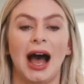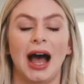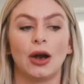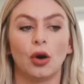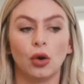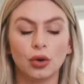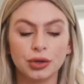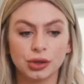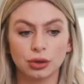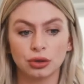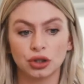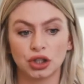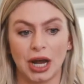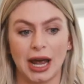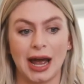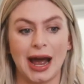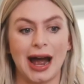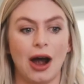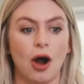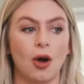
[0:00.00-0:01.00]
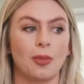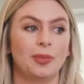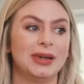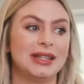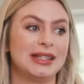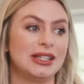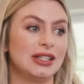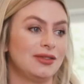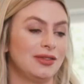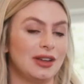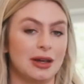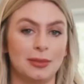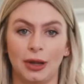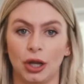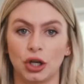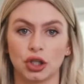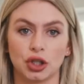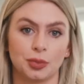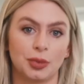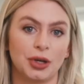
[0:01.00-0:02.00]
I also share how busy
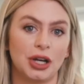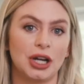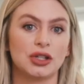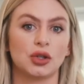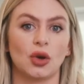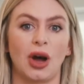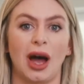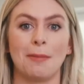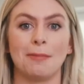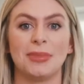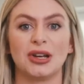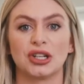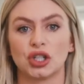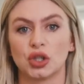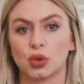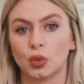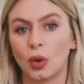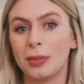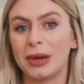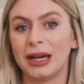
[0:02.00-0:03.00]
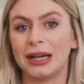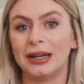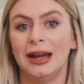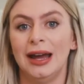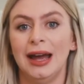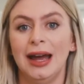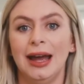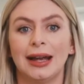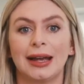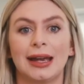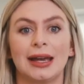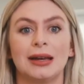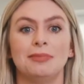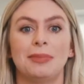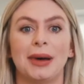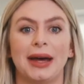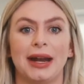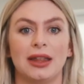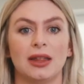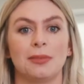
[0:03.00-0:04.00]
female entrepreneurs or ambitious women
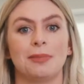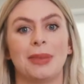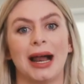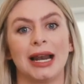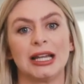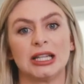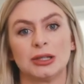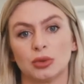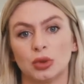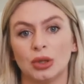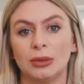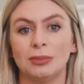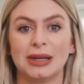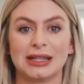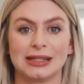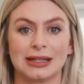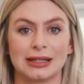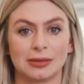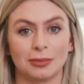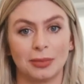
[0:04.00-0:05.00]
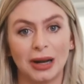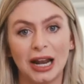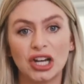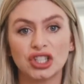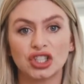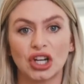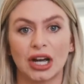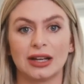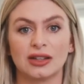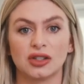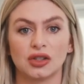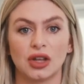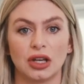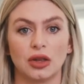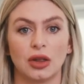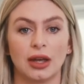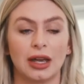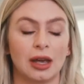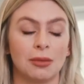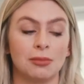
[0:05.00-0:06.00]
can better the balance between business and pleasure so
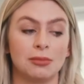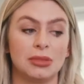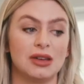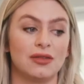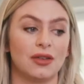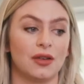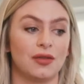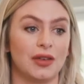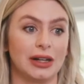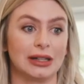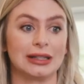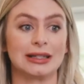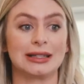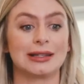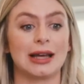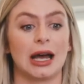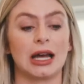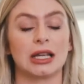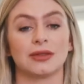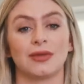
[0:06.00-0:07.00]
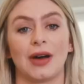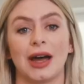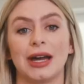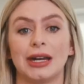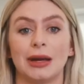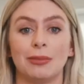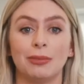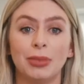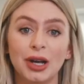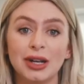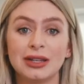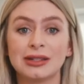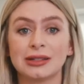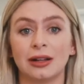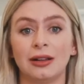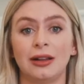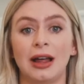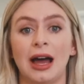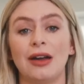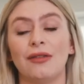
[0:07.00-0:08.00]
that they can be fulfilled and satisfied in
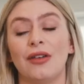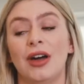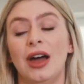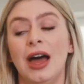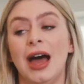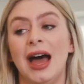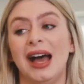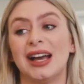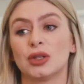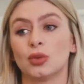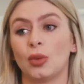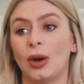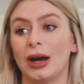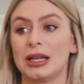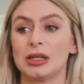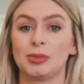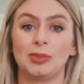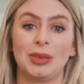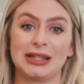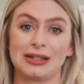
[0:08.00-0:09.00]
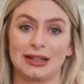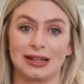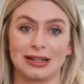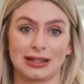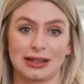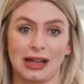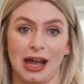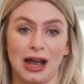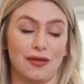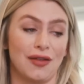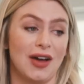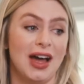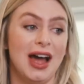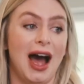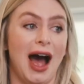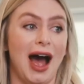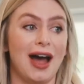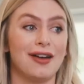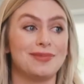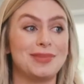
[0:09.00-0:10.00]
personal life as well as business life.
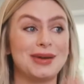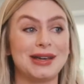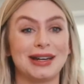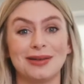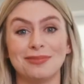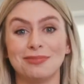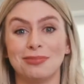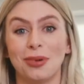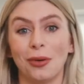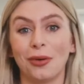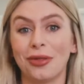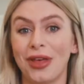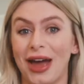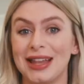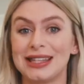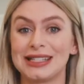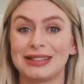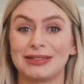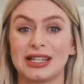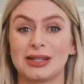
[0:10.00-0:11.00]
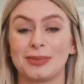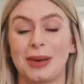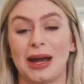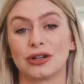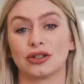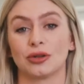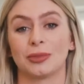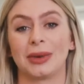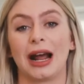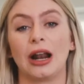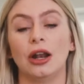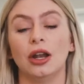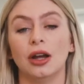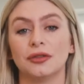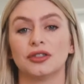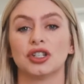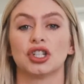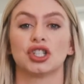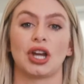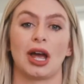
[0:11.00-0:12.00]
I've been in both ends of the spectrum and I
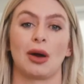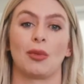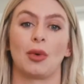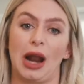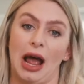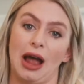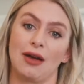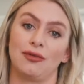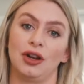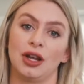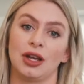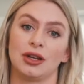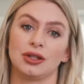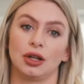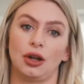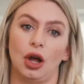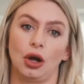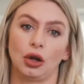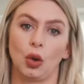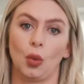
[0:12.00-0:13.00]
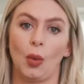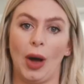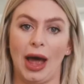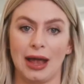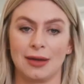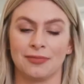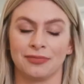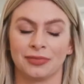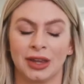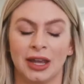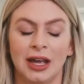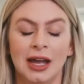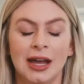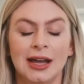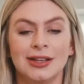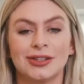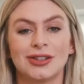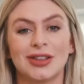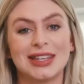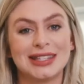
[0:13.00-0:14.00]
love to share what I've learned along the way.
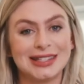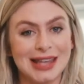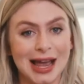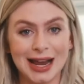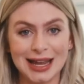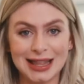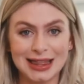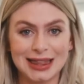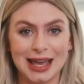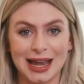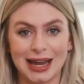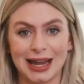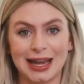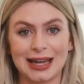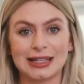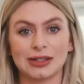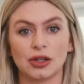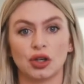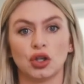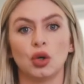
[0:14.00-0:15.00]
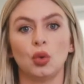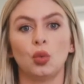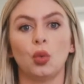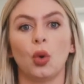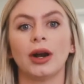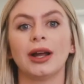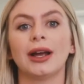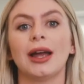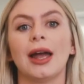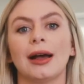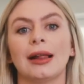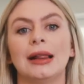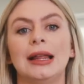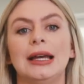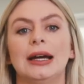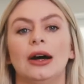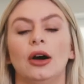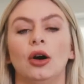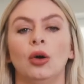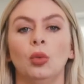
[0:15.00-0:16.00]
So the second thing is you want to get
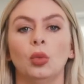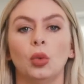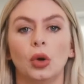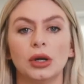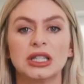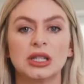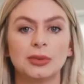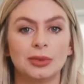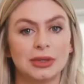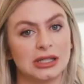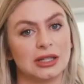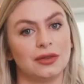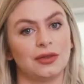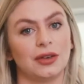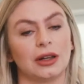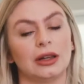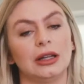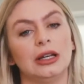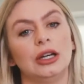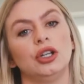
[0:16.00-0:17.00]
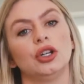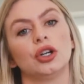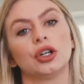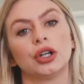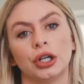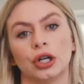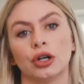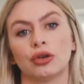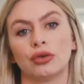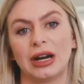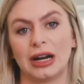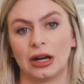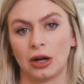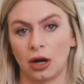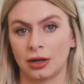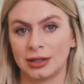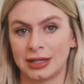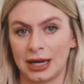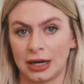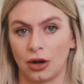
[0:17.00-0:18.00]
clear on what specifically you're going to create
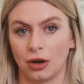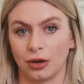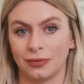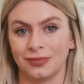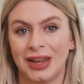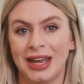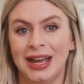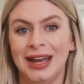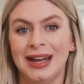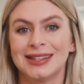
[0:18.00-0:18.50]
content on.